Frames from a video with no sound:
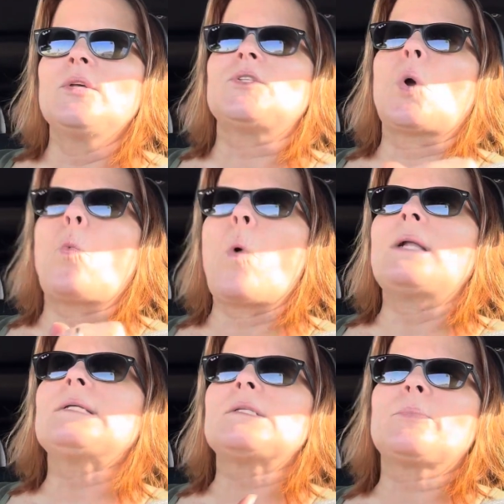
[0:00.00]
So
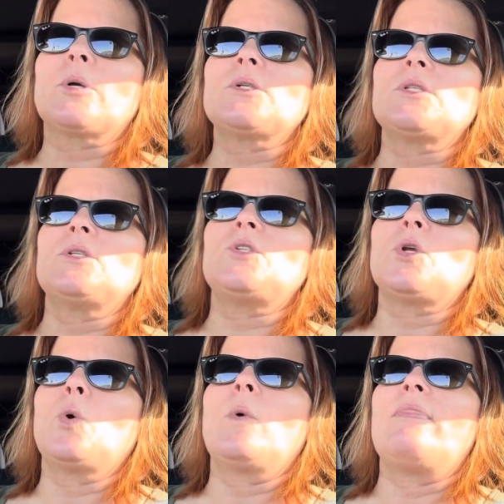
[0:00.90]
what does a person
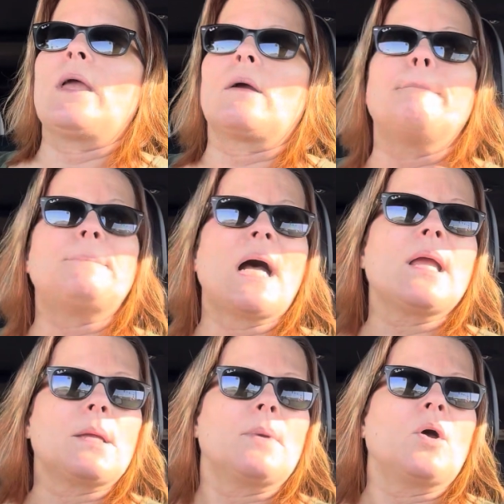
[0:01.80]
do when they're in
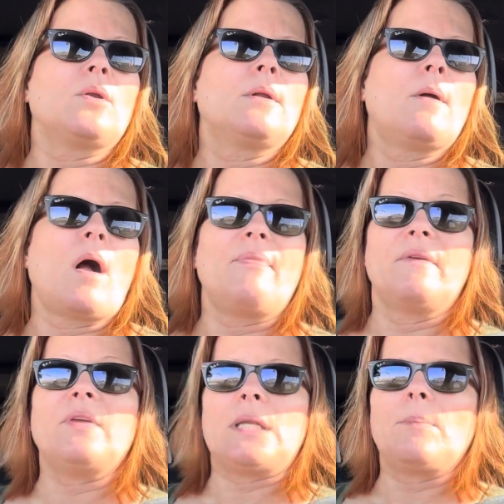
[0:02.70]
buying mode on
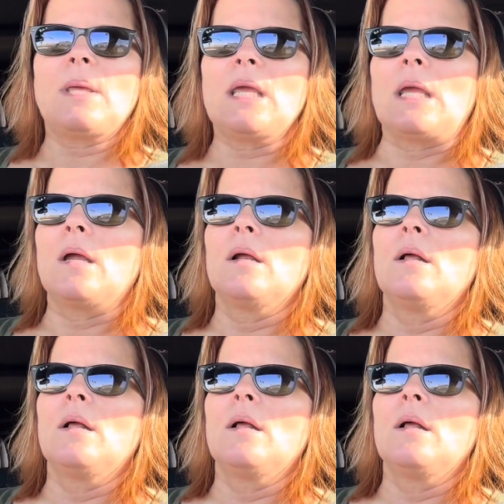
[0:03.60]
the VDP?